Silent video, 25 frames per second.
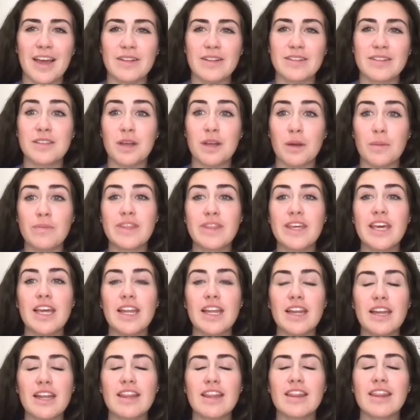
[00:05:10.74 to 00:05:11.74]

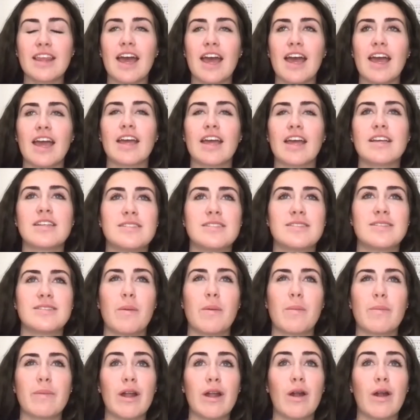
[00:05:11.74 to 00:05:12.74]
something that has
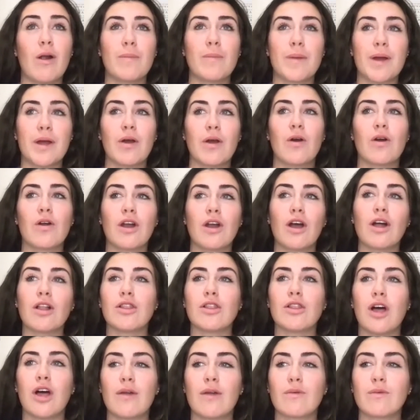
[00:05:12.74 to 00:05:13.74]
been on my heart a
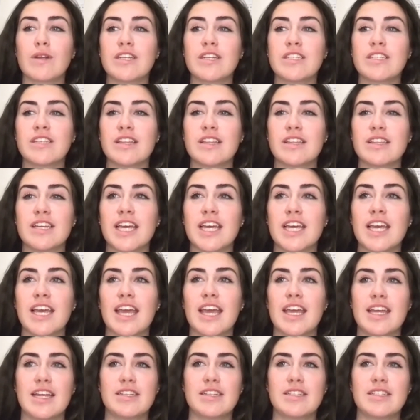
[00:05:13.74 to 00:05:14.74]
lot recently
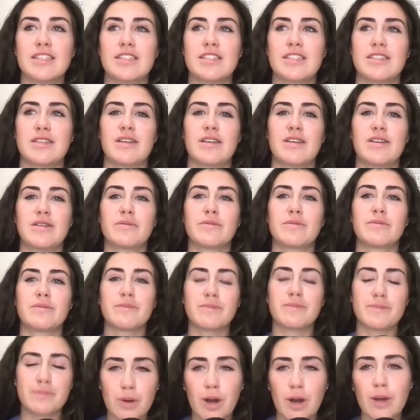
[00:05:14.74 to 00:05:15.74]
is
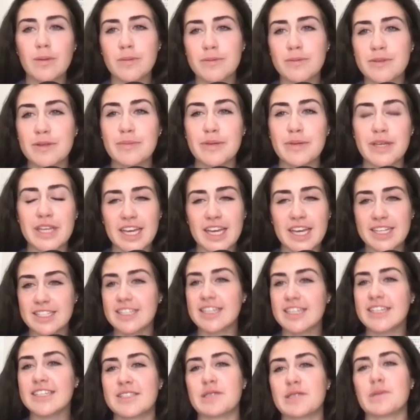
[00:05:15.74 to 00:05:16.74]
probably because
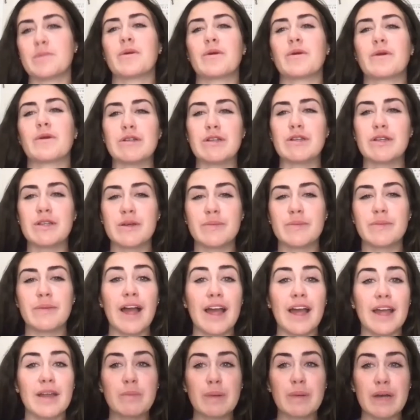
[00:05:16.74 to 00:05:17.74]
it's similar to
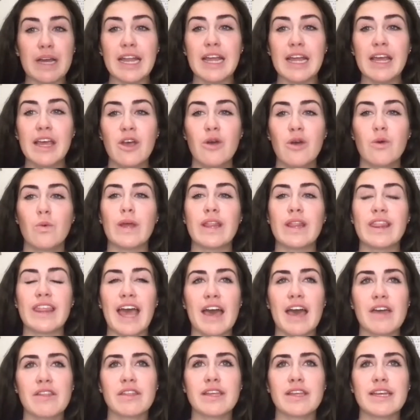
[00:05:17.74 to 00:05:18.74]
mine, but with
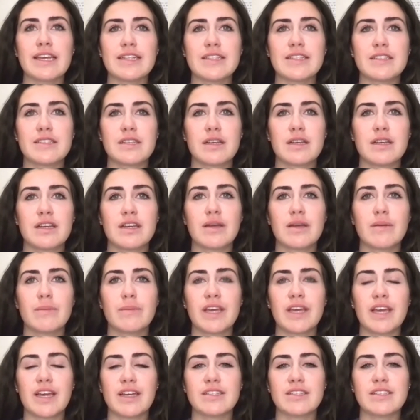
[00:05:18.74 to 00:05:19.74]
athletes,
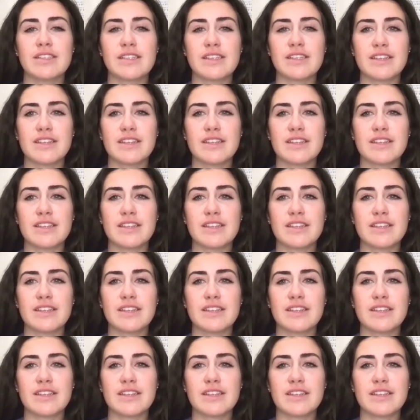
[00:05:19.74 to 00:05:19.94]
because